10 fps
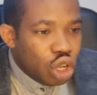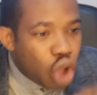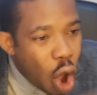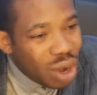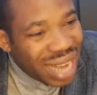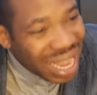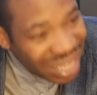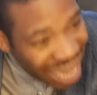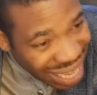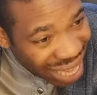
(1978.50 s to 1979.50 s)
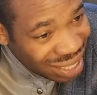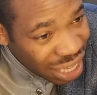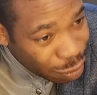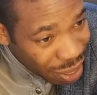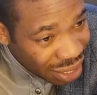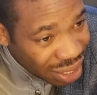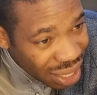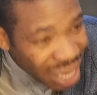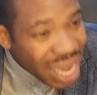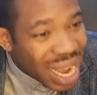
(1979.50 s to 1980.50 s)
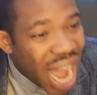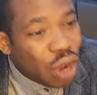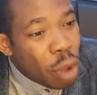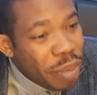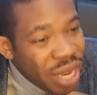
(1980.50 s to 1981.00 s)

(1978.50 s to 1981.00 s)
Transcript: God that said that statement cannot